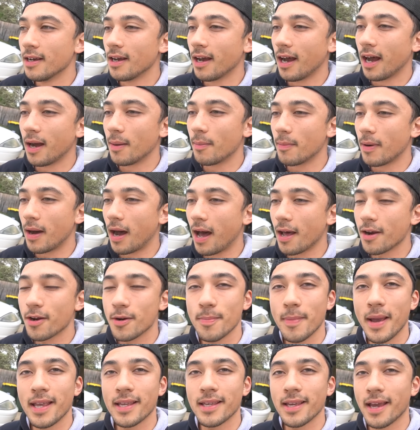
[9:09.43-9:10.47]
I
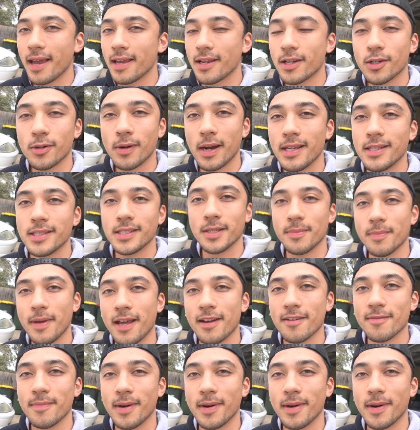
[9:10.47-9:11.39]
don't make a crazy amount